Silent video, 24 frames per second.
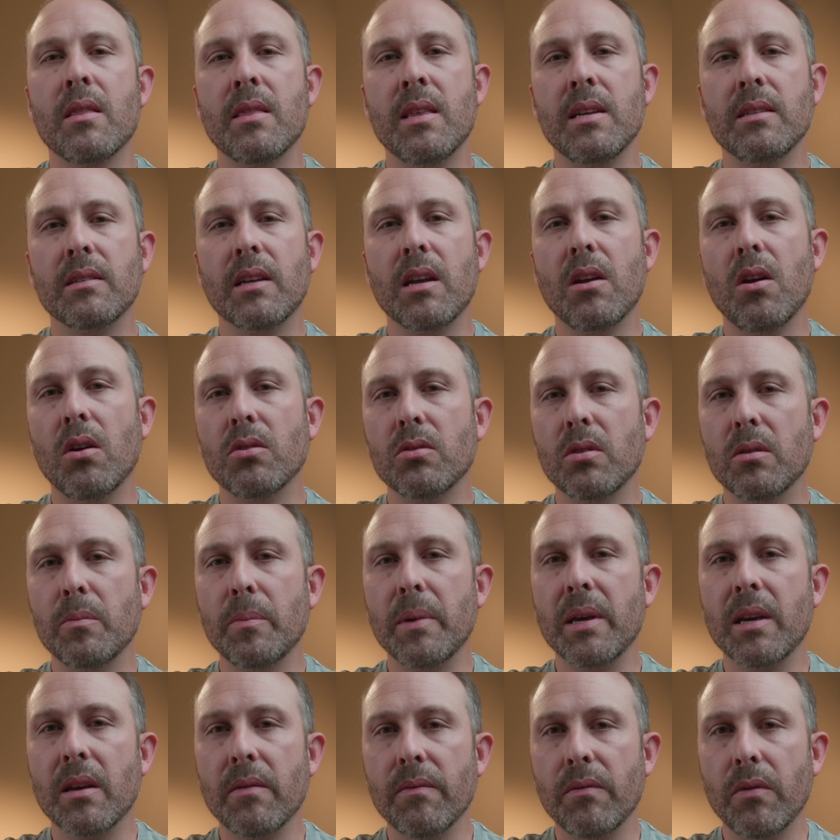This can also
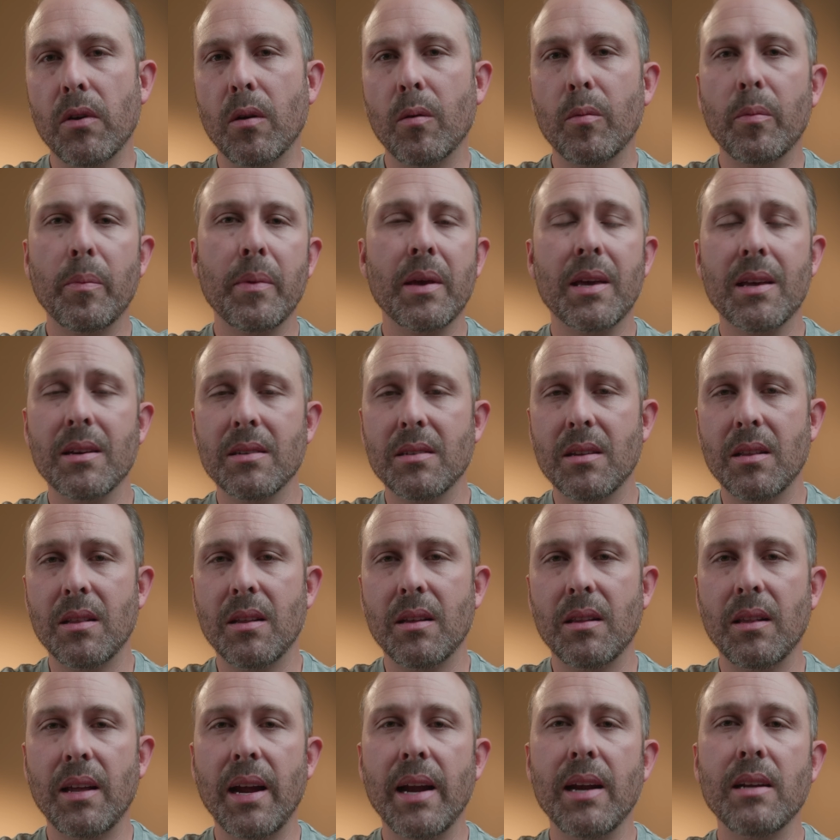be confirmed because in
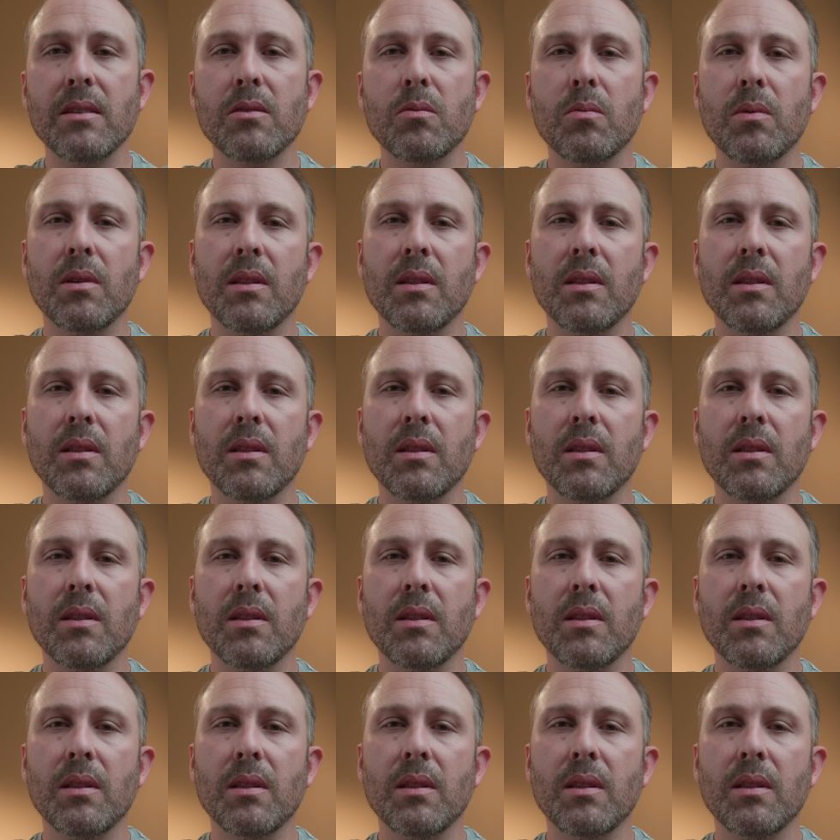the latest